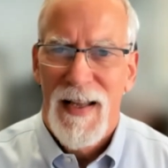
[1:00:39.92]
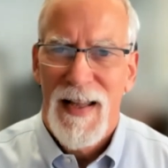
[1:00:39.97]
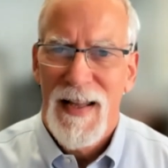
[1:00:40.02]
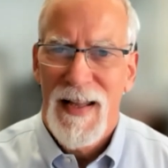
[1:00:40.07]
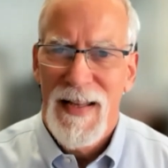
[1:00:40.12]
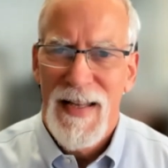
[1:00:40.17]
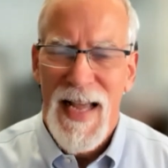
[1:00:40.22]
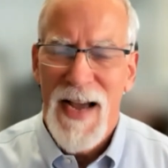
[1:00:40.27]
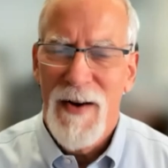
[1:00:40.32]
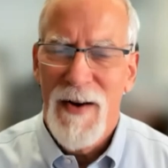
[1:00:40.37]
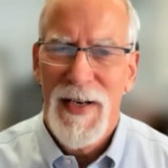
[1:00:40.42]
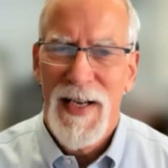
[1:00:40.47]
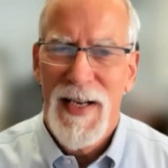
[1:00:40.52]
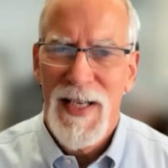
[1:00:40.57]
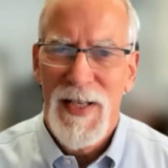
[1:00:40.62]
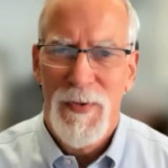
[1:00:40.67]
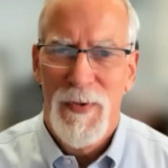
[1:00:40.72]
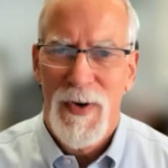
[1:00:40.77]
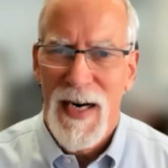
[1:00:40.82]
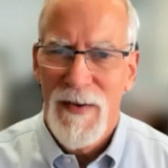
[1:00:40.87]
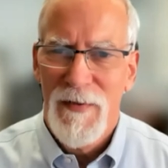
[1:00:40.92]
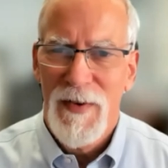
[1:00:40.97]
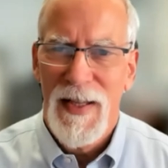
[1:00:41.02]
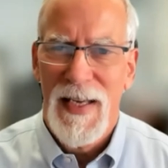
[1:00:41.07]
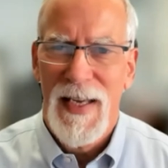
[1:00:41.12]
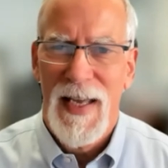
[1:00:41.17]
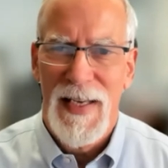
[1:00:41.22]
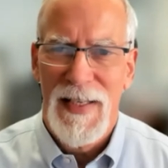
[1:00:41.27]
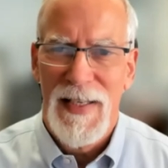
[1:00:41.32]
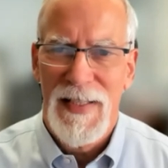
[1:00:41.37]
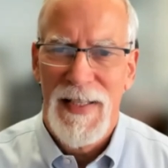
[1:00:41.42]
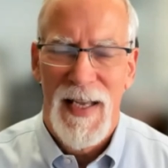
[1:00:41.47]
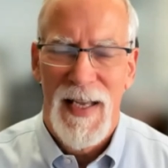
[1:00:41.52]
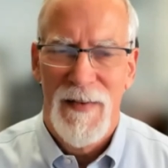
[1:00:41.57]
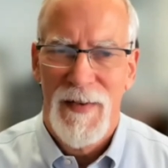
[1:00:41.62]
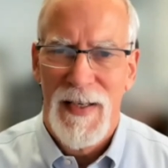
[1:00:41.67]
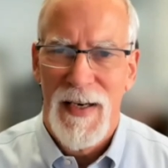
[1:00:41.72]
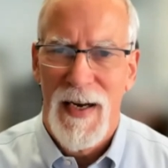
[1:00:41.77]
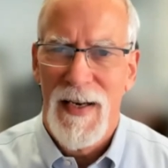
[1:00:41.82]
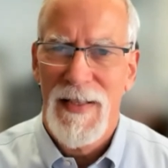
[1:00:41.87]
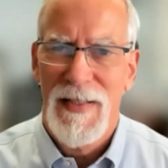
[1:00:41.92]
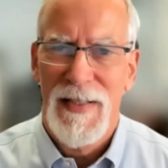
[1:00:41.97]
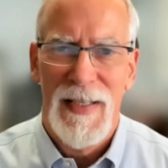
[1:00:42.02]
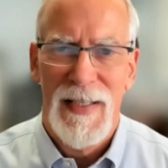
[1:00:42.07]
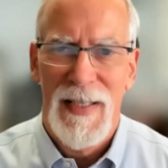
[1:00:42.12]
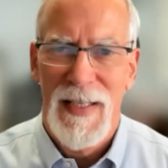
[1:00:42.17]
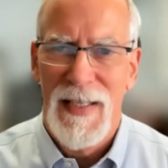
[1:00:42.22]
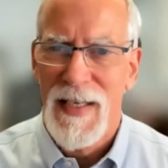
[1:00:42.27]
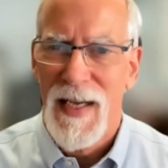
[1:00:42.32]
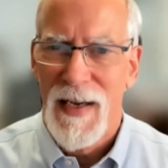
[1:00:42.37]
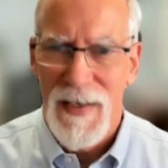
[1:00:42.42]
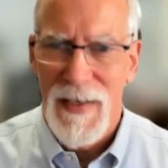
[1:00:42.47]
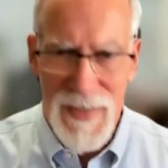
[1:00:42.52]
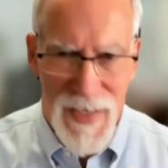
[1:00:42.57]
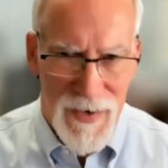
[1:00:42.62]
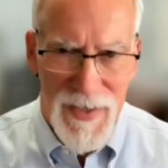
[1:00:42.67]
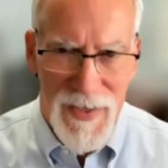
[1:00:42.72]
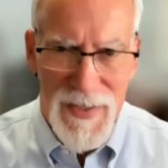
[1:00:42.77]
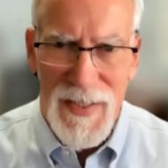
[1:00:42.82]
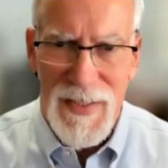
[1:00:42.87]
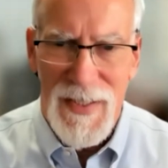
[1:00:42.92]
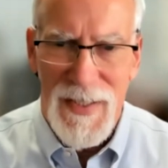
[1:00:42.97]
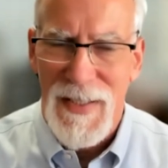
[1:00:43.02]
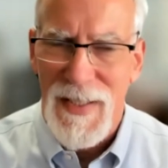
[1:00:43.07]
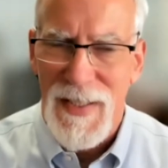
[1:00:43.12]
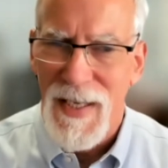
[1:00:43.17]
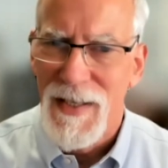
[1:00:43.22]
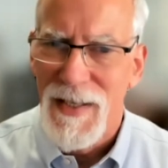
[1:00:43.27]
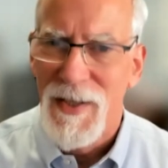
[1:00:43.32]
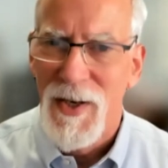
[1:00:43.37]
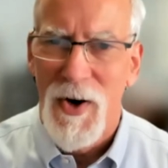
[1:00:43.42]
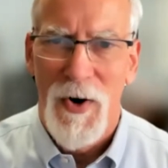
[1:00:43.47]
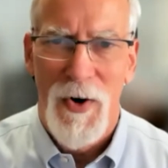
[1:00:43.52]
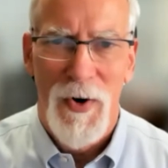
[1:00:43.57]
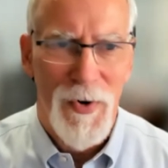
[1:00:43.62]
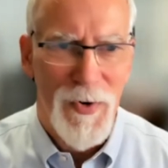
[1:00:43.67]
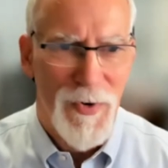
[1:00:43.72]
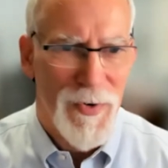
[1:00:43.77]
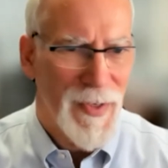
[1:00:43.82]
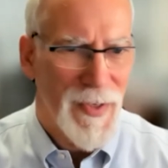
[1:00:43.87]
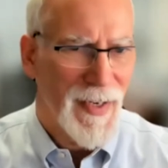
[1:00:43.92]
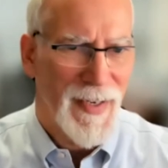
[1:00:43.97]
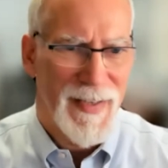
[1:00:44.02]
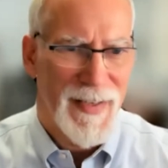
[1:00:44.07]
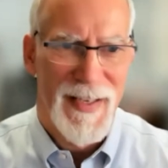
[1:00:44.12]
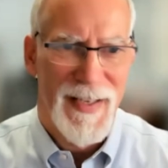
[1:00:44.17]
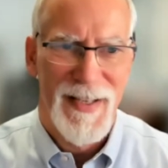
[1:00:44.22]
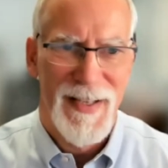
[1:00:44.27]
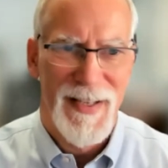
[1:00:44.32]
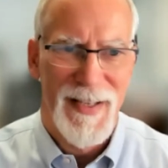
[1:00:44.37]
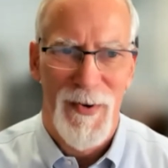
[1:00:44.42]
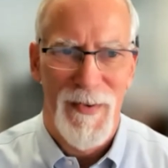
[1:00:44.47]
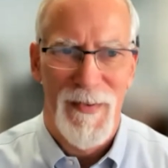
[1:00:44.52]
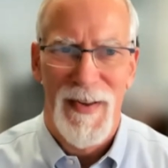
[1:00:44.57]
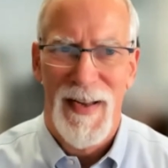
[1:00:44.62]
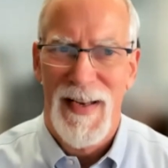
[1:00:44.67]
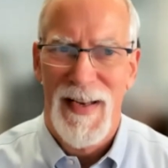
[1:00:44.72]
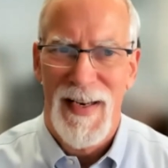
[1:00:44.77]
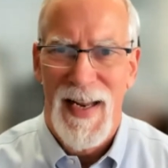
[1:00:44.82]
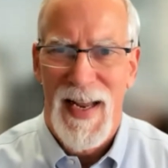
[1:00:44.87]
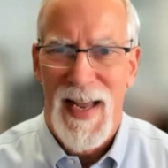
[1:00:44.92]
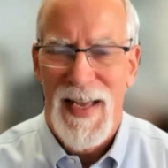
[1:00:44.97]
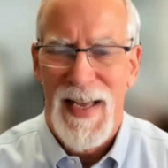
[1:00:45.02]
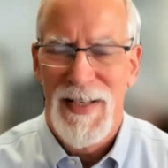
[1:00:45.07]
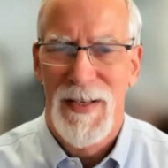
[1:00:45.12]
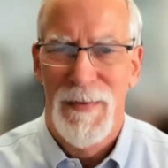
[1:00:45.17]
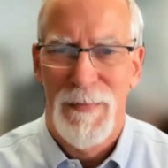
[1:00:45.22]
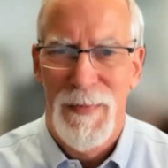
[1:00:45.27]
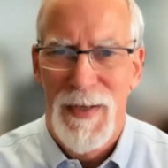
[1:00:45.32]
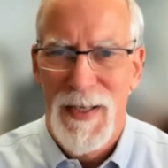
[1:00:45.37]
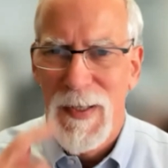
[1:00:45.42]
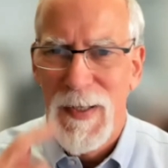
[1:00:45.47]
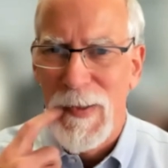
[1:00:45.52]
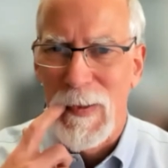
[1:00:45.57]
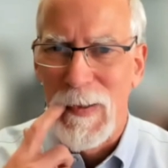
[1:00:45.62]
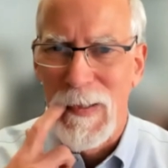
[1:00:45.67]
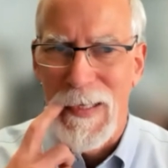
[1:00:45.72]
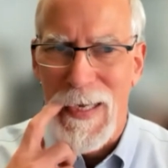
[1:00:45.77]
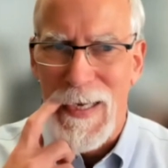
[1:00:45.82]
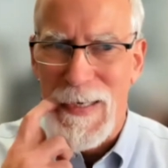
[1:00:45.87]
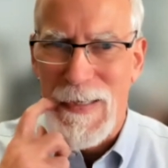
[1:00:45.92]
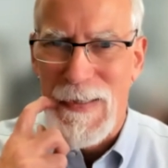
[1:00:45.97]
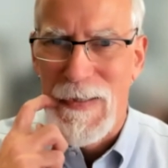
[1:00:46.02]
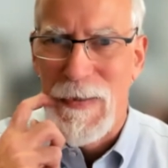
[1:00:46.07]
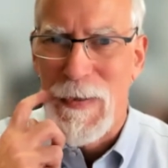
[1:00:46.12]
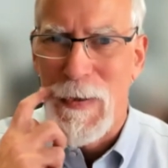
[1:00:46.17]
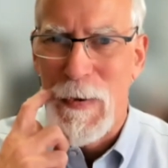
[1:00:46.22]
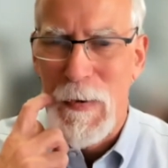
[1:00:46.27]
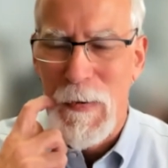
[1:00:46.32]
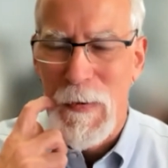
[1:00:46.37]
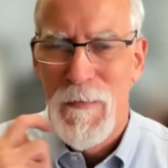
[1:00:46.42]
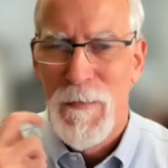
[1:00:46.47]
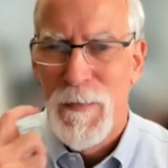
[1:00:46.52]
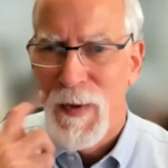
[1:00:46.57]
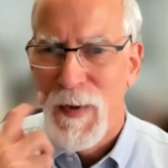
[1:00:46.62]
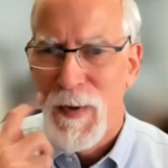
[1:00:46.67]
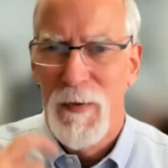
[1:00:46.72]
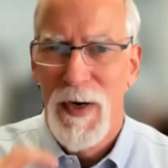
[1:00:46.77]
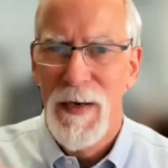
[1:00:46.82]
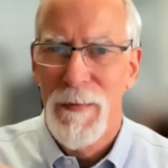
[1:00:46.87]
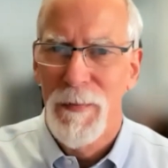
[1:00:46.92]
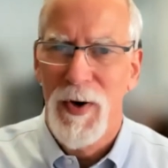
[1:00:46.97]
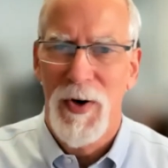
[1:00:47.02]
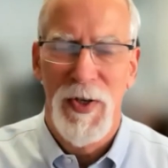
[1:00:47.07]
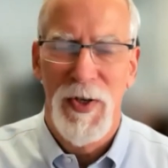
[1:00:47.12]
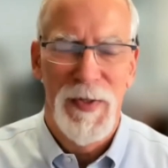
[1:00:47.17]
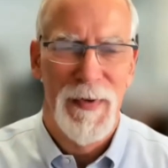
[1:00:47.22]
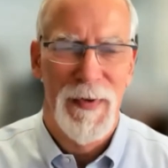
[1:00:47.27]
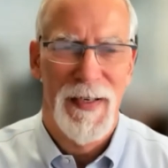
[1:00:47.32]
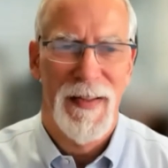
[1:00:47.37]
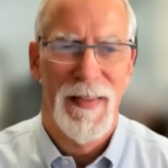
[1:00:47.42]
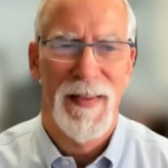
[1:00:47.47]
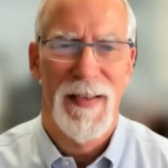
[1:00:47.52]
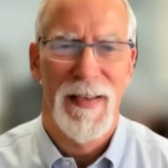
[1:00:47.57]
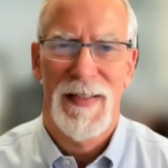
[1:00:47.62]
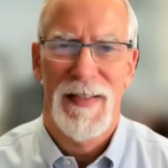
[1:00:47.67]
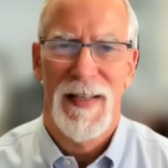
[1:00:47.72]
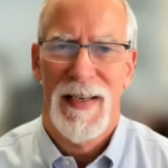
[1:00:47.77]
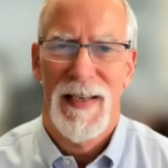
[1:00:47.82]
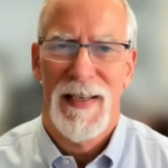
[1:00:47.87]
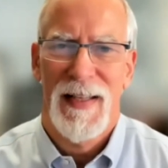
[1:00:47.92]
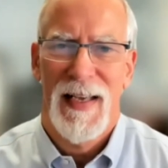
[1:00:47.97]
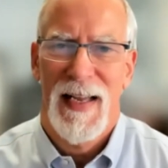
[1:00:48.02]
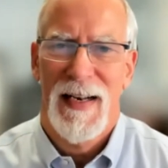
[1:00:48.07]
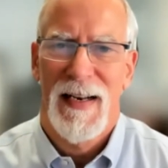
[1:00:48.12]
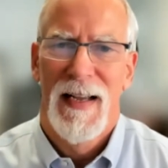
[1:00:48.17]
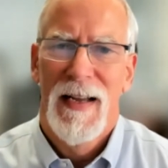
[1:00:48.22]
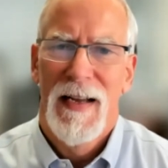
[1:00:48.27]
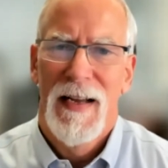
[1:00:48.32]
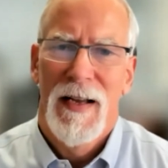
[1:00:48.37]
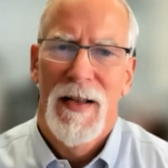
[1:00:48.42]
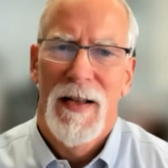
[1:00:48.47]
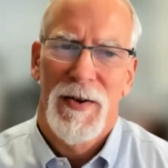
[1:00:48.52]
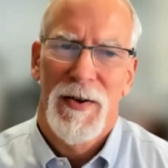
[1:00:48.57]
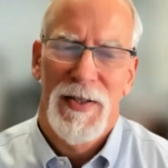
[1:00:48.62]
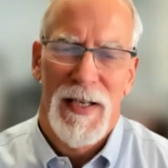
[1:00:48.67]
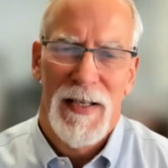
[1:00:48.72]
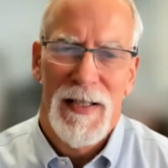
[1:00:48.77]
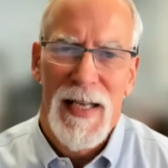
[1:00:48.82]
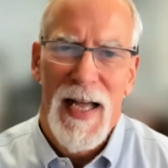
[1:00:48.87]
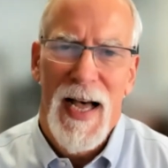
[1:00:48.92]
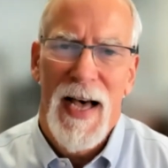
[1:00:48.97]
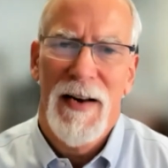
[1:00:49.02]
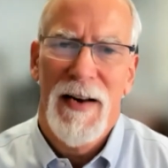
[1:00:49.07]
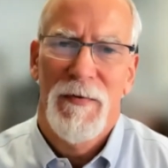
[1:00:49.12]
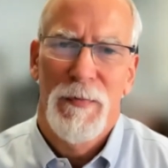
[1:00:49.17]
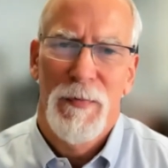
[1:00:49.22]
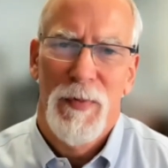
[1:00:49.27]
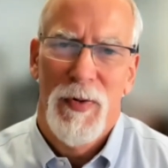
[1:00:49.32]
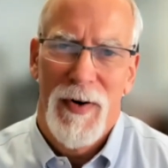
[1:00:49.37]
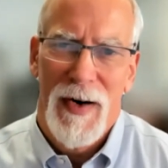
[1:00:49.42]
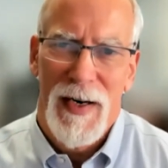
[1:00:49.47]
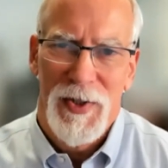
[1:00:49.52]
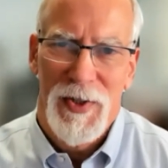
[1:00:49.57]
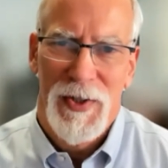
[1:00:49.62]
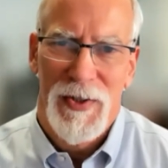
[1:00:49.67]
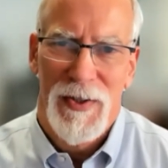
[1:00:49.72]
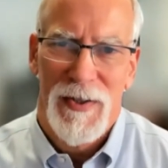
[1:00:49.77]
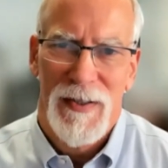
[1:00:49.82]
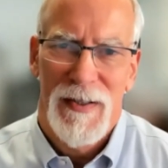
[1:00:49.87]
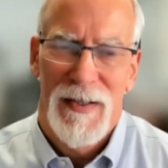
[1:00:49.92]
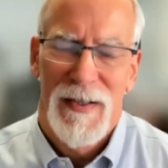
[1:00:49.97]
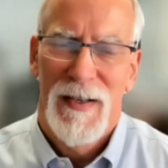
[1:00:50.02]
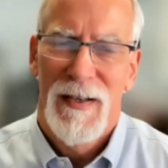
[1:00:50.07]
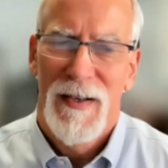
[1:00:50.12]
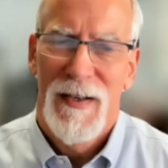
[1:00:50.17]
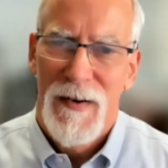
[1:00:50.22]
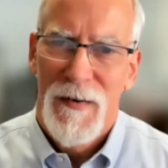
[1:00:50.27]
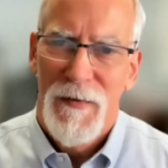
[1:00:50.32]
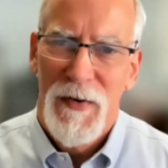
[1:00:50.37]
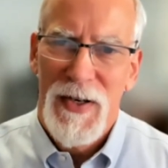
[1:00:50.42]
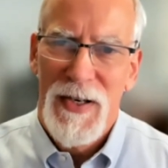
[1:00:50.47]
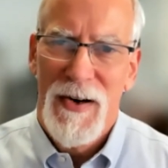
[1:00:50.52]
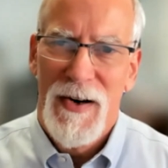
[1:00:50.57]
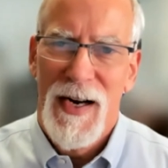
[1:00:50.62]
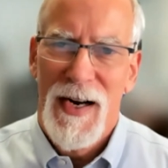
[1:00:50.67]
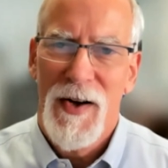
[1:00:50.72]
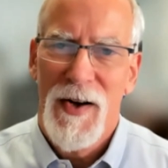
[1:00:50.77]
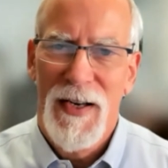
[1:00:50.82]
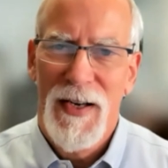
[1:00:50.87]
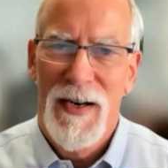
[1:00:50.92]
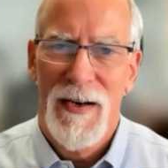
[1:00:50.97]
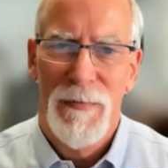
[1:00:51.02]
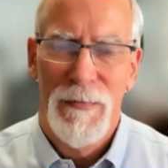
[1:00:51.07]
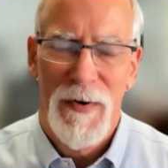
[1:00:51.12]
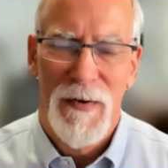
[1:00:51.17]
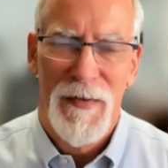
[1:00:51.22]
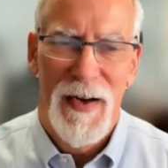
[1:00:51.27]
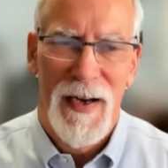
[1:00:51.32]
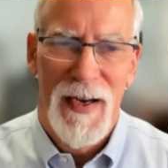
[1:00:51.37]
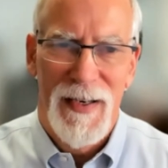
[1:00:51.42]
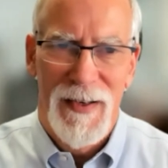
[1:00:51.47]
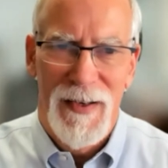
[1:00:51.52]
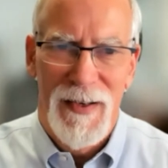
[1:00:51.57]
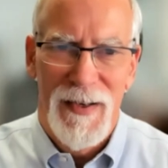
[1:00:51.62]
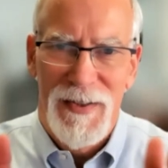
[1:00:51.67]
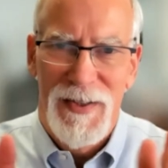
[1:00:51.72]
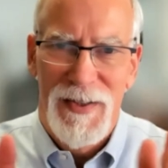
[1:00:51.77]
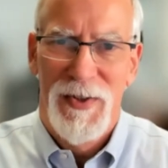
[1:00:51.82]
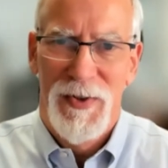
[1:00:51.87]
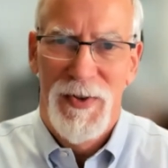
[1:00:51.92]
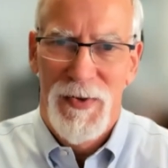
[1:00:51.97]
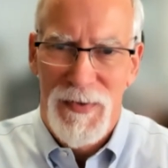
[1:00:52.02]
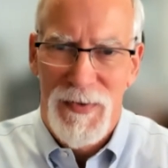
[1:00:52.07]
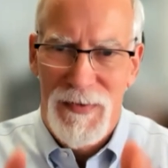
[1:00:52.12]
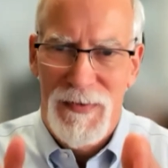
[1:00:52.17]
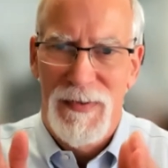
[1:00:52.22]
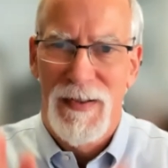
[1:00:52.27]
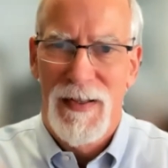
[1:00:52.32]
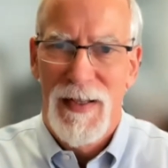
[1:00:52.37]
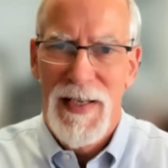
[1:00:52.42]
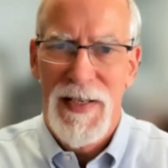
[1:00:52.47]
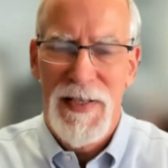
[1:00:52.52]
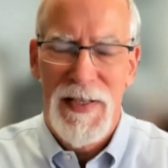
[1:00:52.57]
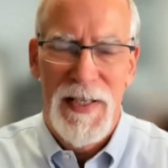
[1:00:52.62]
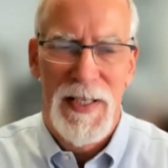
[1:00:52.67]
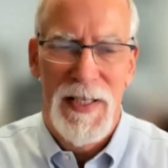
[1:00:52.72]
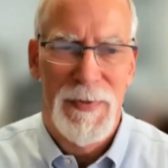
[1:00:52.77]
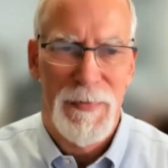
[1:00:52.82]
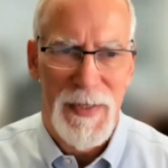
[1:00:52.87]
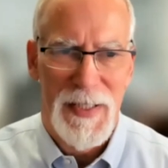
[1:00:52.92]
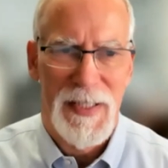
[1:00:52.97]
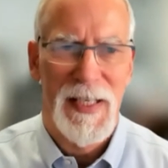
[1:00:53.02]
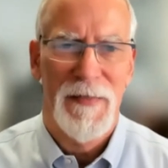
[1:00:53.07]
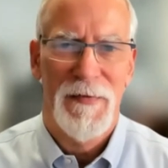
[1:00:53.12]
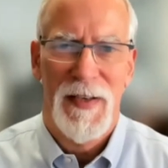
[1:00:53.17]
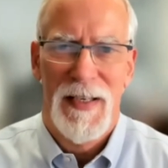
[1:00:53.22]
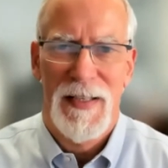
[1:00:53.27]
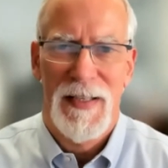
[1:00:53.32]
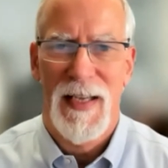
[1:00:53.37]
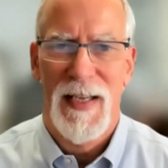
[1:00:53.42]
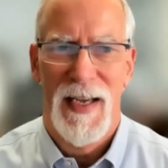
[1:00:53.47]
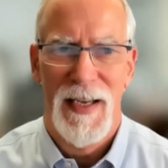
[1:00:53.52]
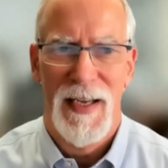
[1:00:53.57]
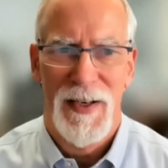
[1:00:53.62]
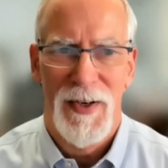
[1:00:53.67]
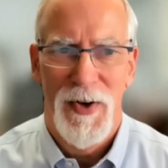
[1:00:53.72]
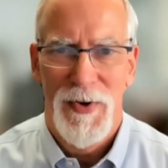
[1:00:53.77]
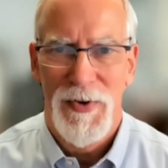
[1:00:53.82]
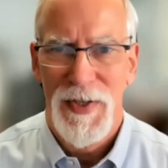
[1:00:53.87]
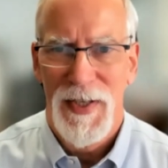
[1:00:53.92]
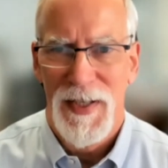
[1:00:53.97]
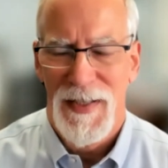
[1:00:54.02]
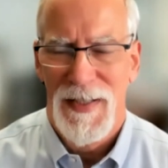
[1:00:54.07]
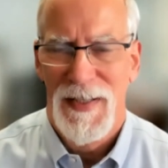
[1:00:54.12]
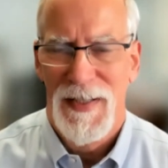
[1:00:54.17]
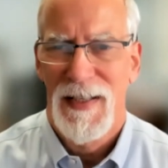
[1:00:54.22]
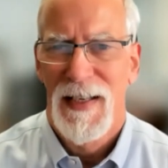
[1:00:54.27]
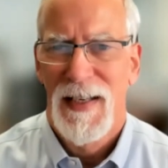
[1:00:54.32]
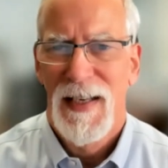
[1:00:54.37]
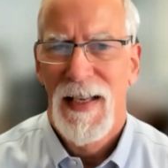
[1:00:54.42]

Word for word: Nowadays, where everything has to have an ICD 9, now ICD 10 code, and, you know, it, it has to be linked to reimbursement and things like that, there's a lot of pressure for your healthcare provider to list a specific diagnosis.